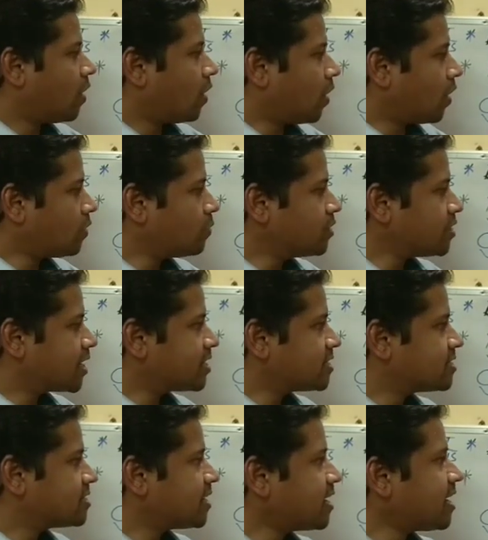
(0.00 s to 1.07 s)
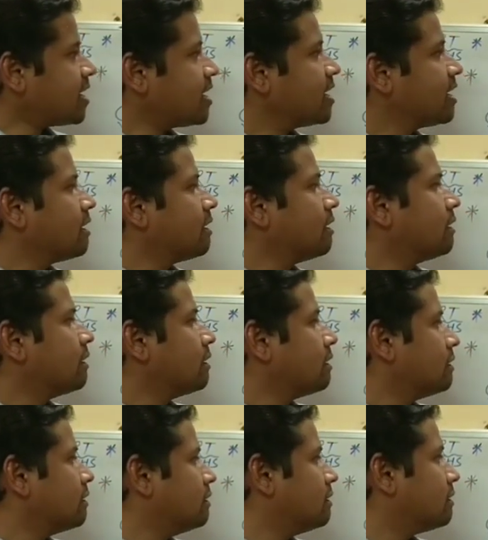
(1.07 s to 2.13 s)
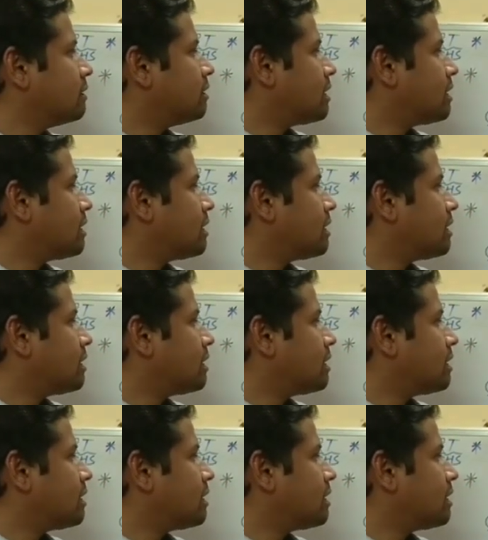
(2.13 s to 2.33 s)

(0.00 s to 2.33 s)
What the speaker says: or we can say the